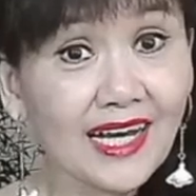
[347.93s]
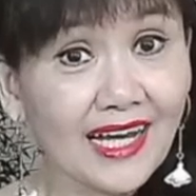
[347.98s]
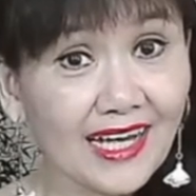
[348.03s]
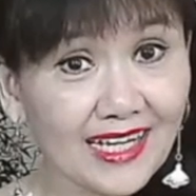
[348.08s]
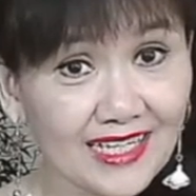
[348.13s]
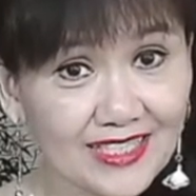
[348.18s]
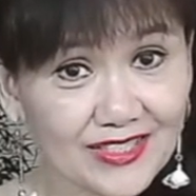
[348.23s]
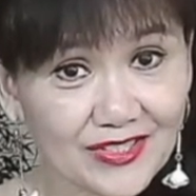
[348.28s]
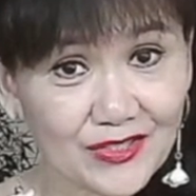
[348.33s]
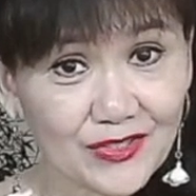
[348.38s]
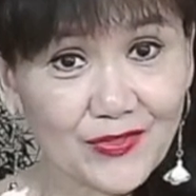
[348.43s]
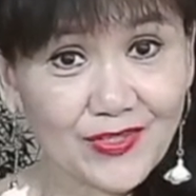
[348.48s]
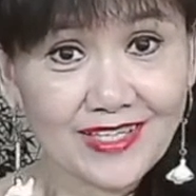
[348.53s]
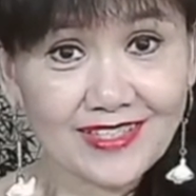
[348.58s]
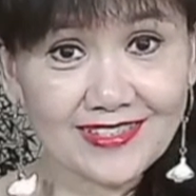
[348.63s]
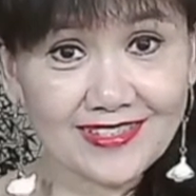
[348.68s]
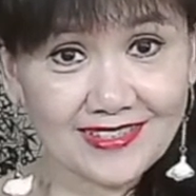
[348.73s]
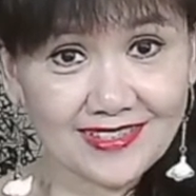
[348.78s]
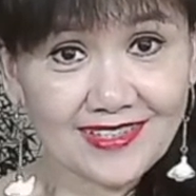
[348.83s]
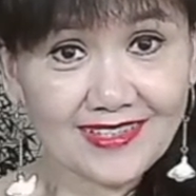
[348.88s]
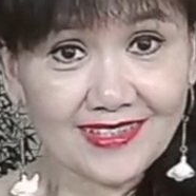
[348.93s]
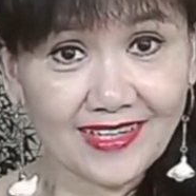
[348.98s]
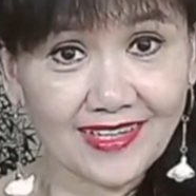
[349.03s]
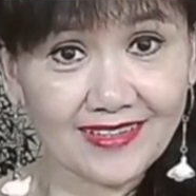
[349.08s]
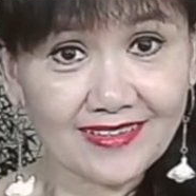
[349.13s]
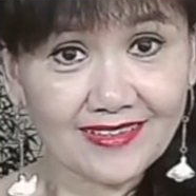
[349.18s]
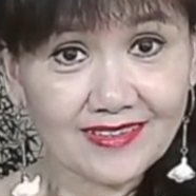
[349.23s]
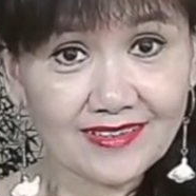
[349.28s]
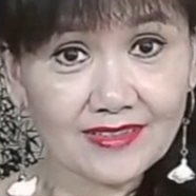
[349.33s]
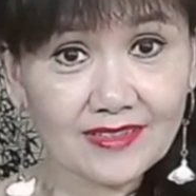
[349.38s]
As you can see that
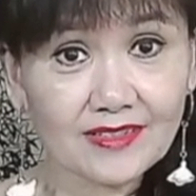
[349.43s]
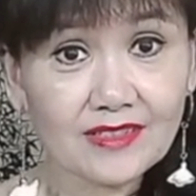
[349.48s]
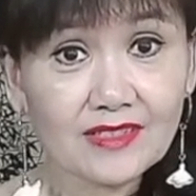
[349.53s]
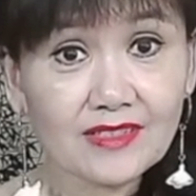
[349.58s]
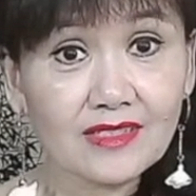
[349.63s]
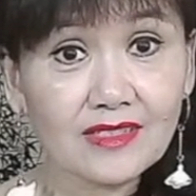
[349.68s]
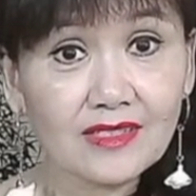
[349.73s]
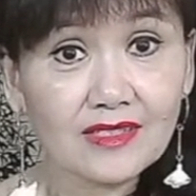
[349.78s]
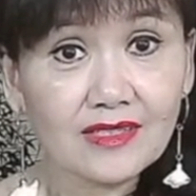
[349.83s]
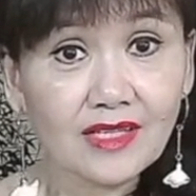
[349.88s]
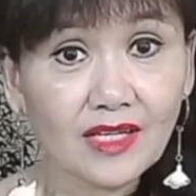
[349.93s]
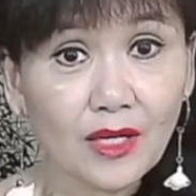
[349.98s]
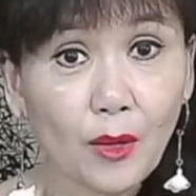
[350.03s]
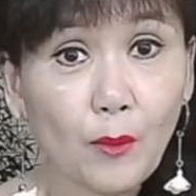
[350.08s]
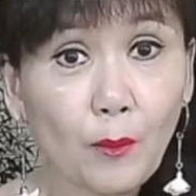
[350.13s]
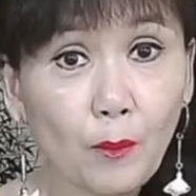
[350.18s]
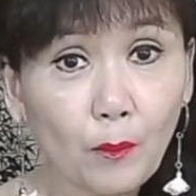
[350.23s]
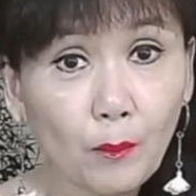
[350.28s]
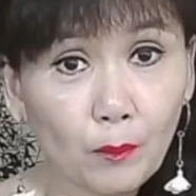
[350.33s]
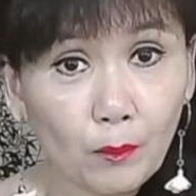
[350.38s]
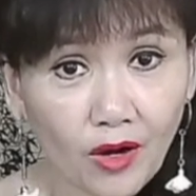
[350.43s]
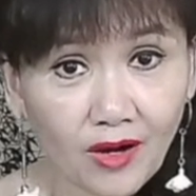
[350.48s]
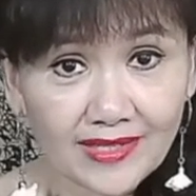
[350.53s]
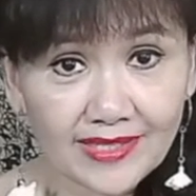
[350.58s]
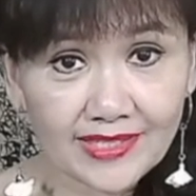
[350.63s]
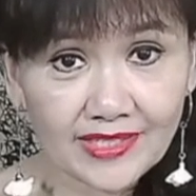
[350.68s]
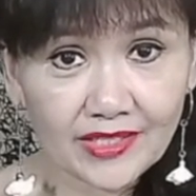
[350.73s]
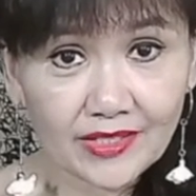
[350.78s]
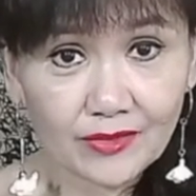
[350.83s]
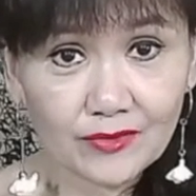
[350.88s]
the
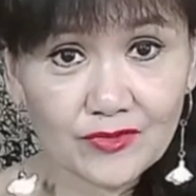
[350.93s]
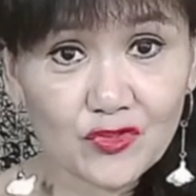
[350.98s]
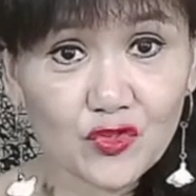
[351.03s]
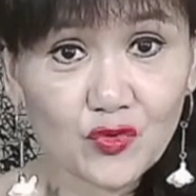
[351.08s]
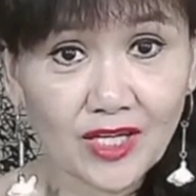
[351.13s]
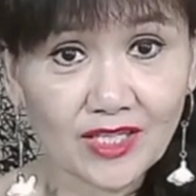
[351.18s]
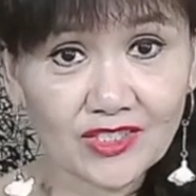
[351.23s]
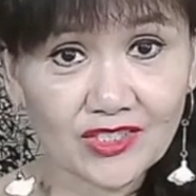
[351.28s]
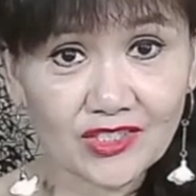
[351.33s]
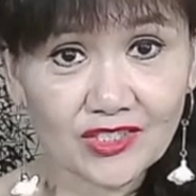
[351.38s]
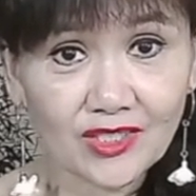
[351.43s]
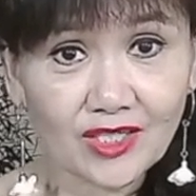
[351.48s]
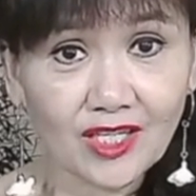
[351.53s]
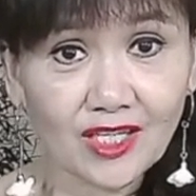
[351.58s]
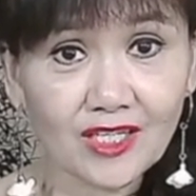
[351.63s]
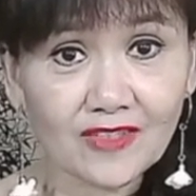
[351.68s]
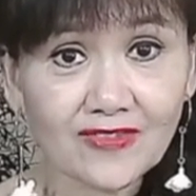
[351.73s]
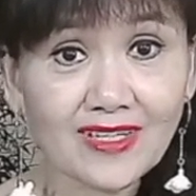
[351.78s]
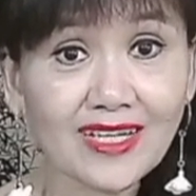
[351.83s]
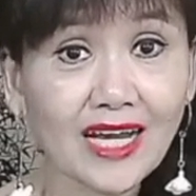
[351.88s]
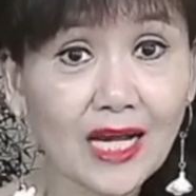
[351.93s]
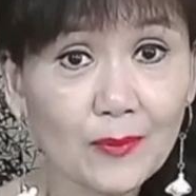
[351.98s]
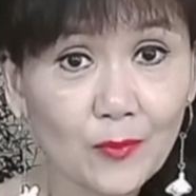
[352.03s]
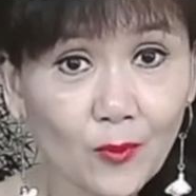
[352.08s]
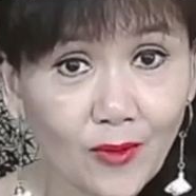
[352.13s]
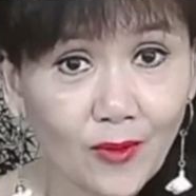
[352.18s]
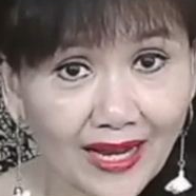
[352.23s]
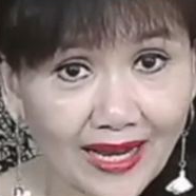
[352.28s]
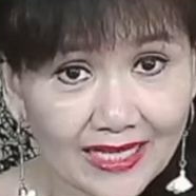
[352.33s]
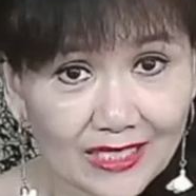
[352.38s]
molecule structure of
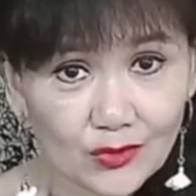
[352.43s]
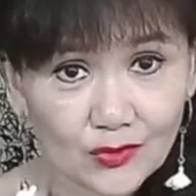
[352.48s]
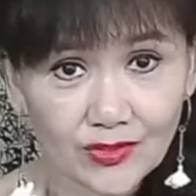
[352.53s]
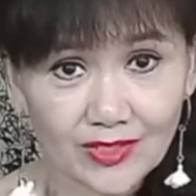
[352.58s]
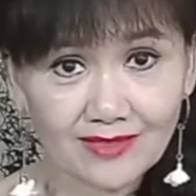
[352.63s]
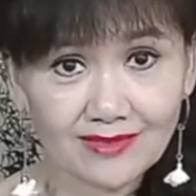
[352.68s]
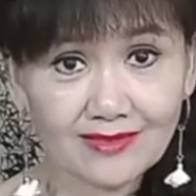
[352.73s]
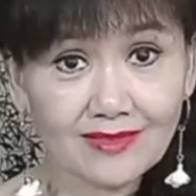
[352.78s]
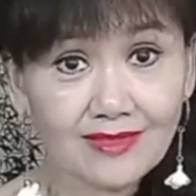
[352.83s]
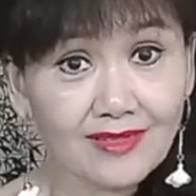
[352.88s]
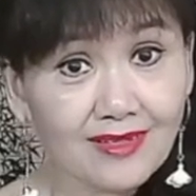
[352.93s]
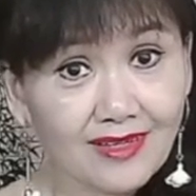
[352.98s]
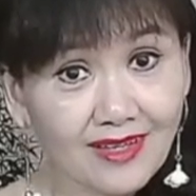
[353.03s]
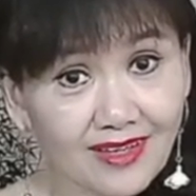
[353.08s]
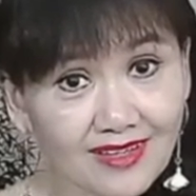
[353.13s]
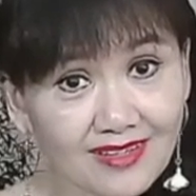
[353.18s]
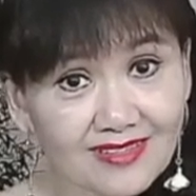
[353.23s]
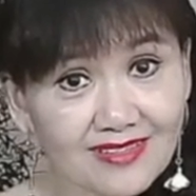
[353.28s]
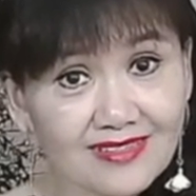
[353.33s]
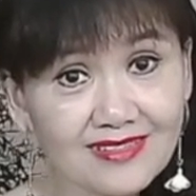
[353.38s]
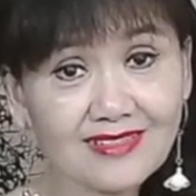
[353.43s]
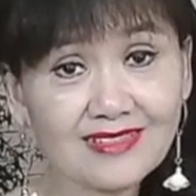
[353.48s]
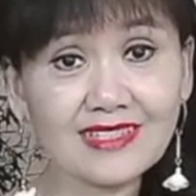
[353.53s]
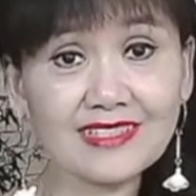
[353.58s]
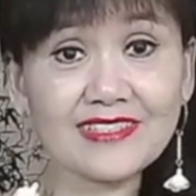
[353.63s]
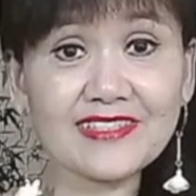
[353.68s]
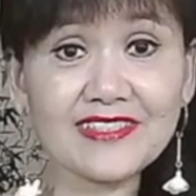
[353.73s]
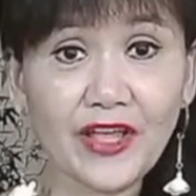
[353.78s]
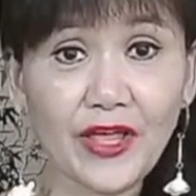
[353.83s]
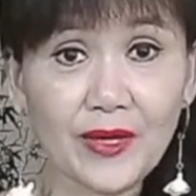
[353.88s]
carbohydrate is the
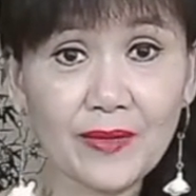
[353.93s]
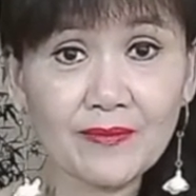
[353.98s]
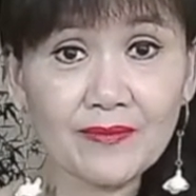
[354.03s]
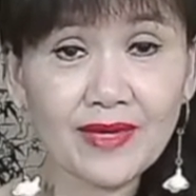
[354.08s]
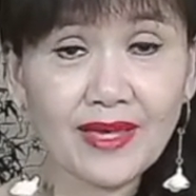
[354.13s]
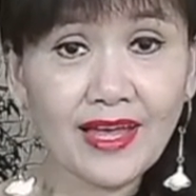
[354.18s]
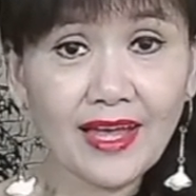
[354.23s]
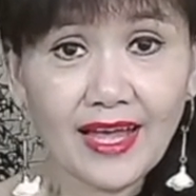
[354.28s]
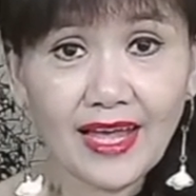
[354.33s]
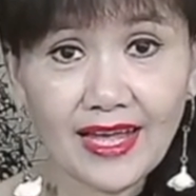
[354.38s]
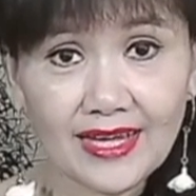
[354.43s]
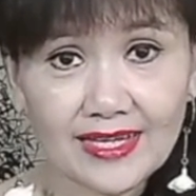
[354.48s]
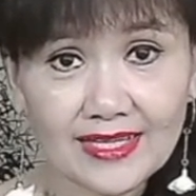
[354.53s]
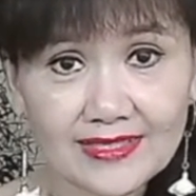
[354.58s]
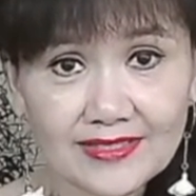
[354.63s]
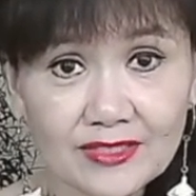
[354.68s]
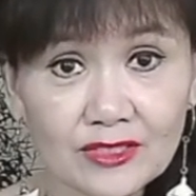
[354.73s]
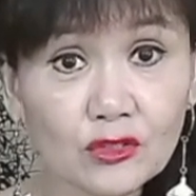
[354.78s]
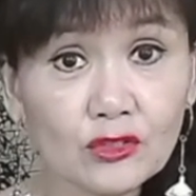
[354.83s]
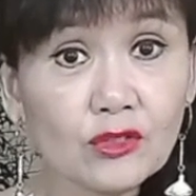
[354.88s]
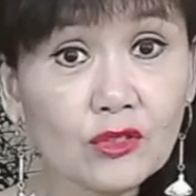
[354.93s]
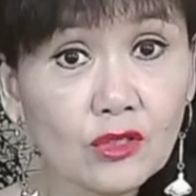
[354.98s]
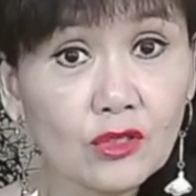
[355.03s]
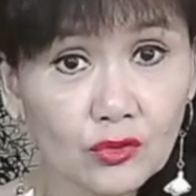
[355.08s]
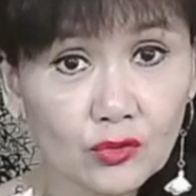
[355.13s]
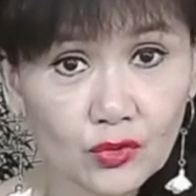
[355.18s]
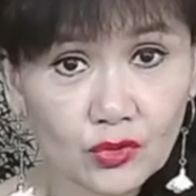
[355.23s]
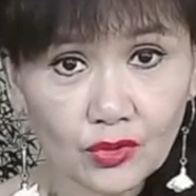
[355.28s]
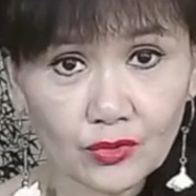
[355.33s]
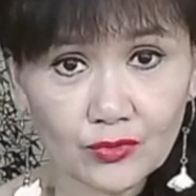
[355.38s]
same as
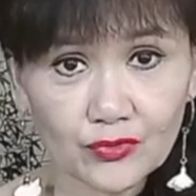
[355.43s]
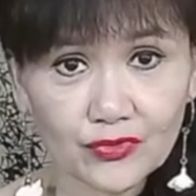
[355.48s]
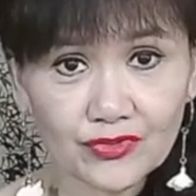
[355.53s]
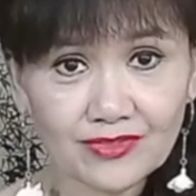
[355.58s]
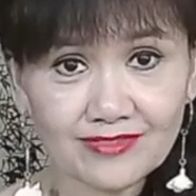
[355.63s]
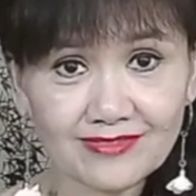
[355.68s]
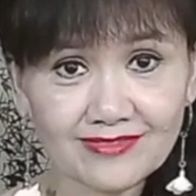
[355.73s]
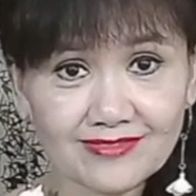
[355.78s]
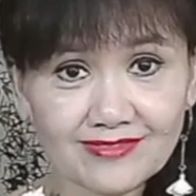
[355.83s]
glucose.